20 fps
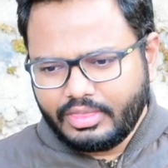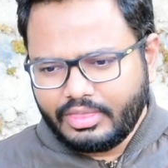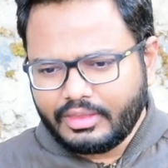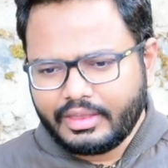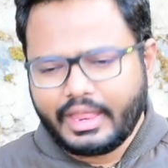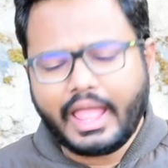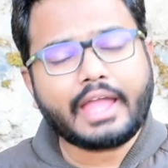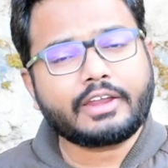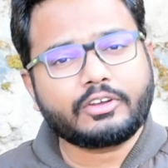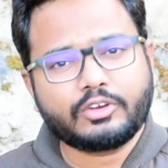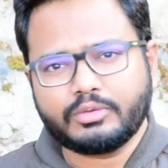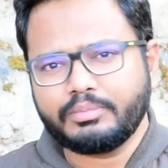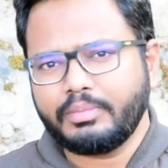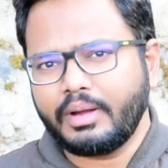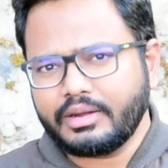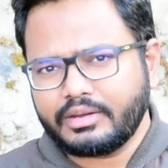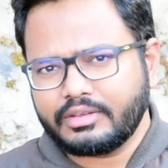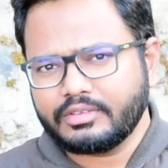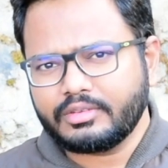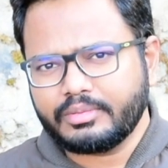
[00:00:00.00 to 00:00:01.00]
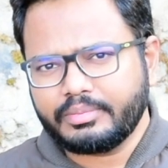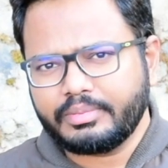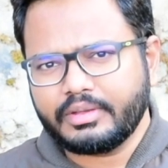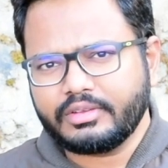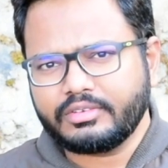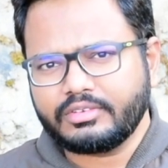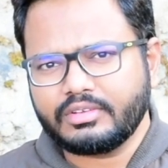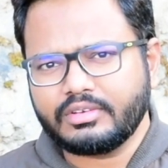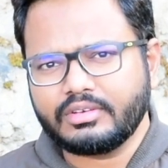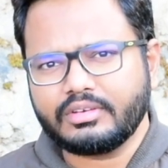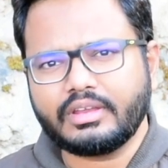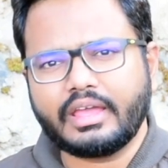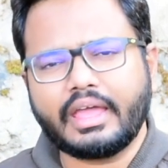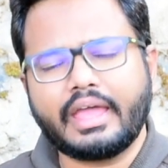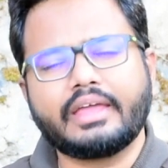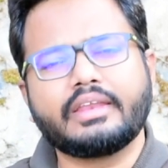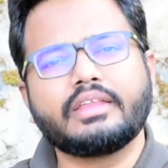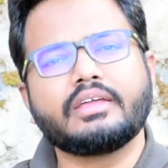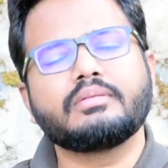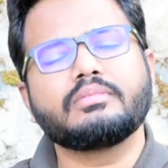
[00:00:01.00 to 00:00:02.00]
active participation
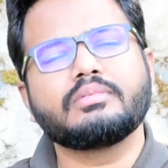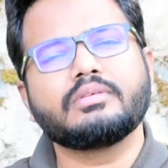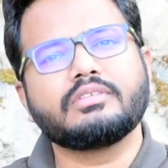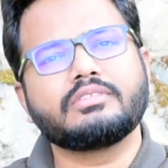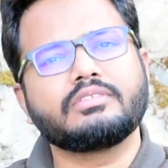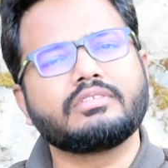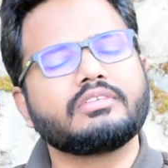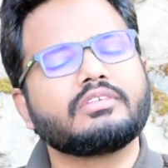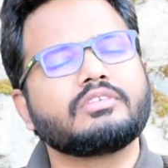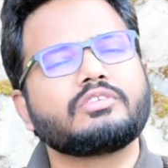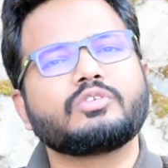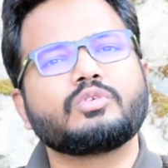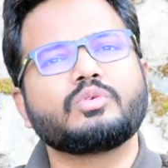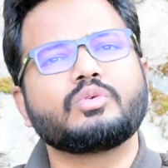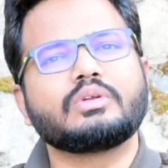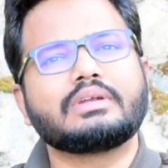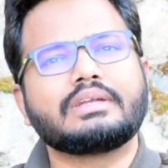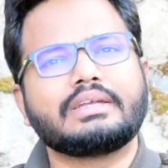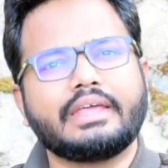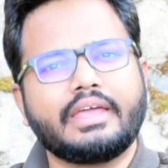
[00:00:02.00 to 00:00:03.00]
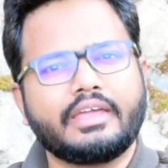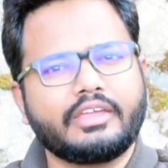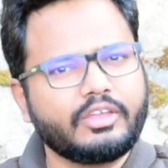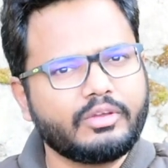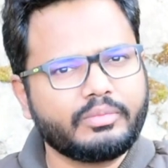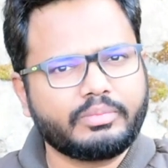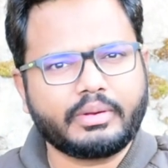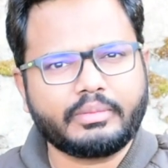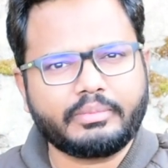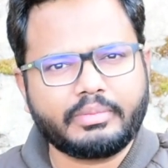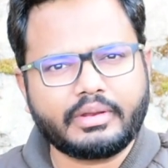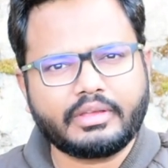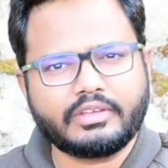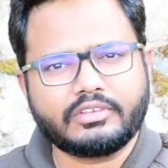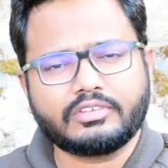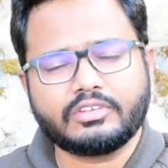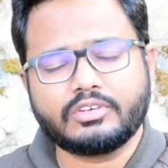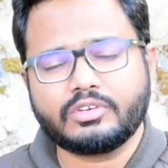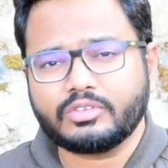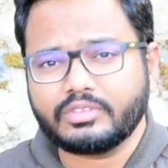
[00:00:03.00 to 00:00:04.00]
enables you to take your
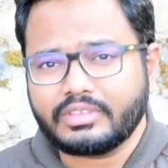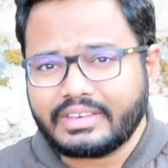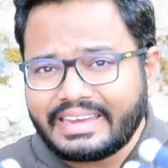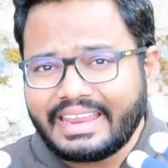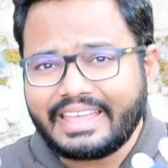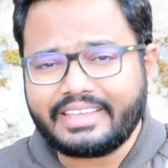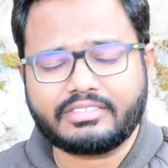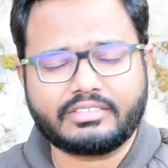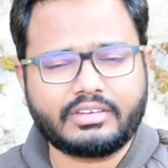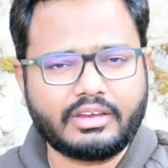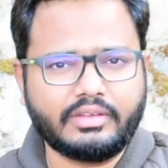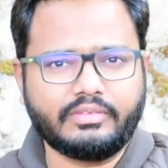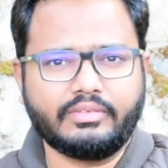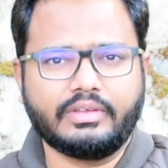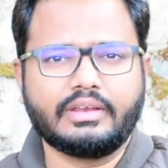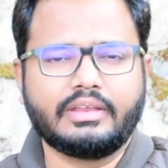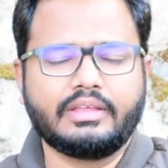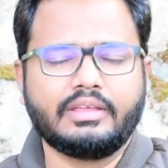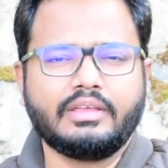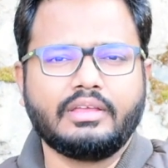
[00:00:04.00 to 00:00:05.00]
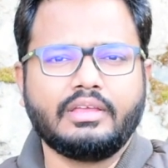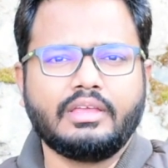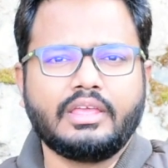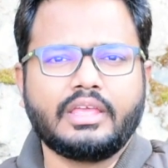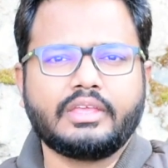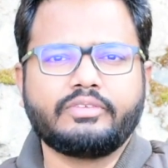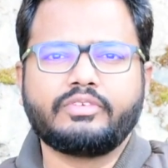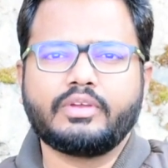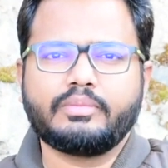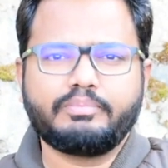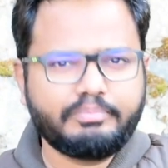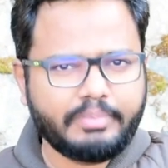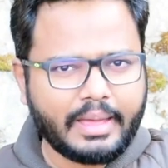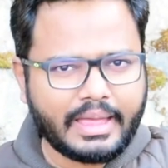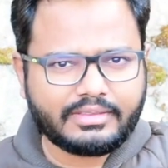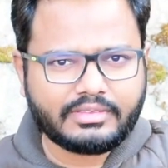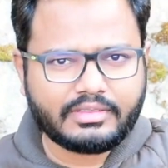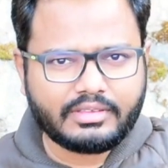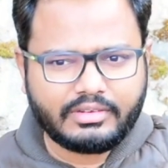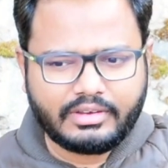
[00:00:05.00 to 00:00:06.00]
preparation to the next level. If you're
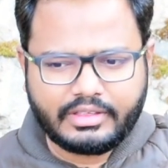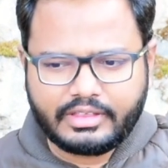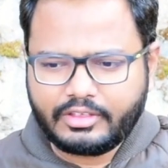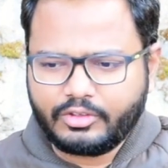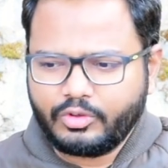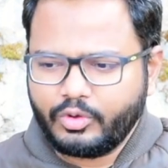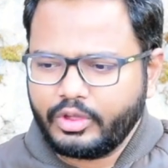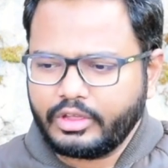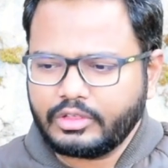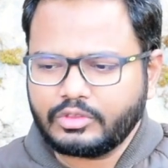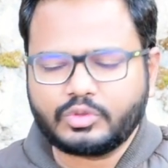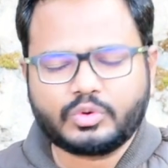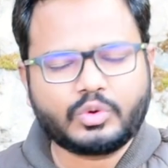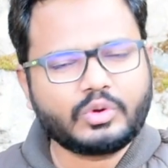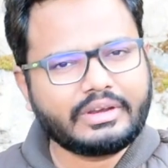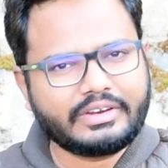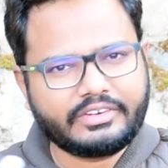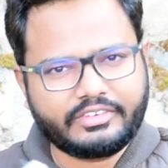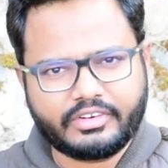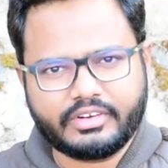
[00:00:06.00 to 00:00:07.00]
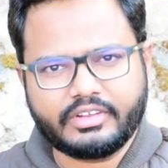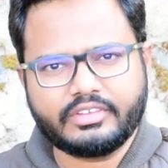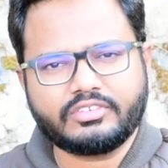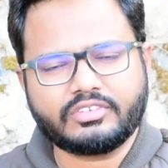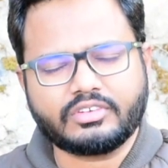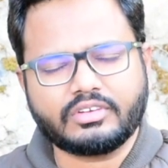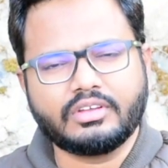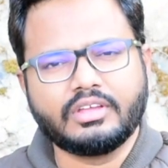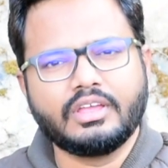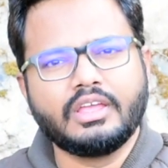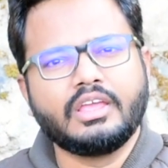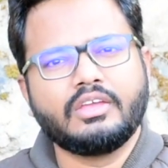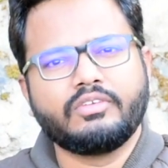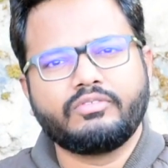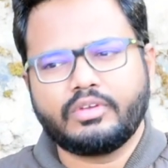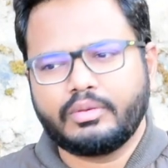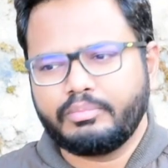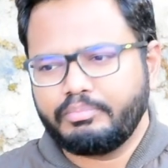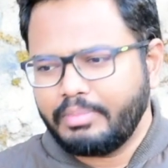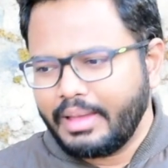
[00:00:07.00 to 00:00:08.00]
passively going through literature, if
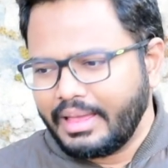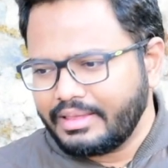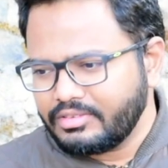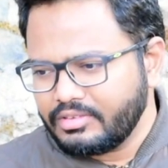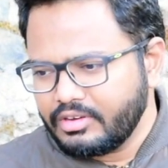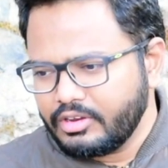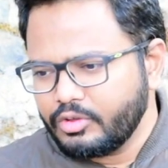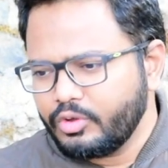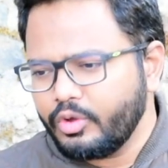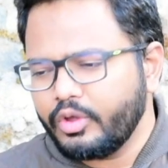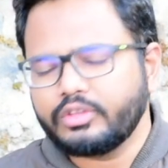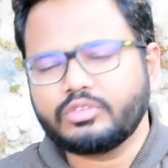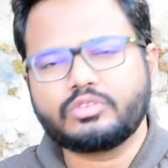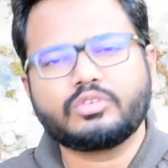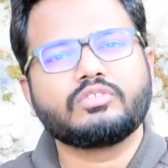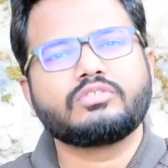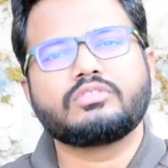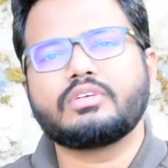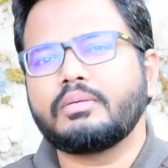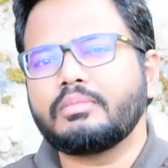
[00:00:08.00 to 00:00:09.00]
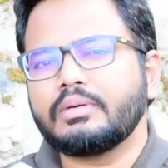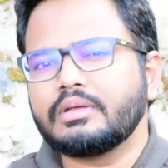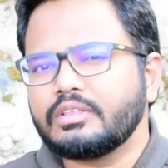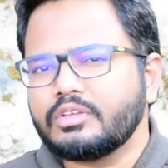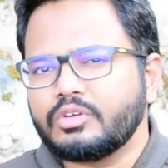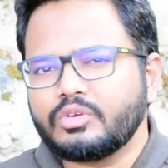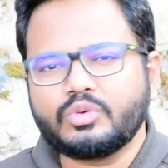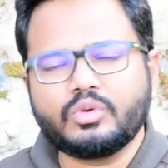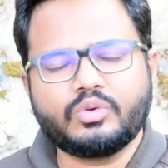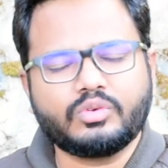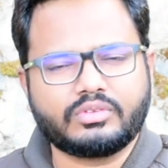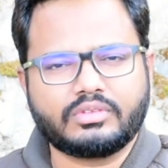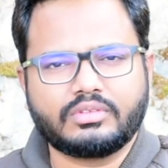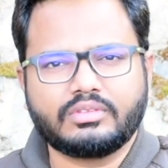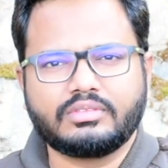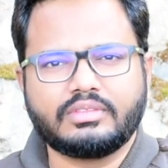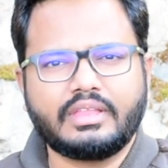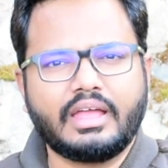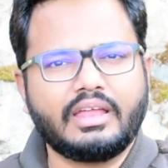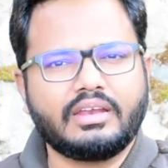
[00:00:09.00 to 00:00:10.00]
you're passively going through some other notes,
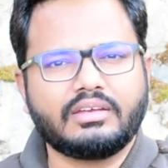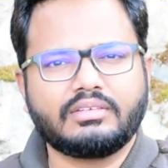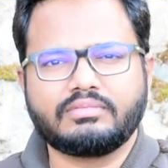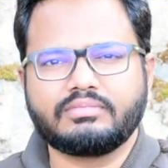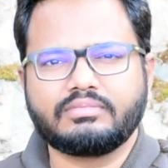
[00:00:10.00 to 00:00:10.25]
then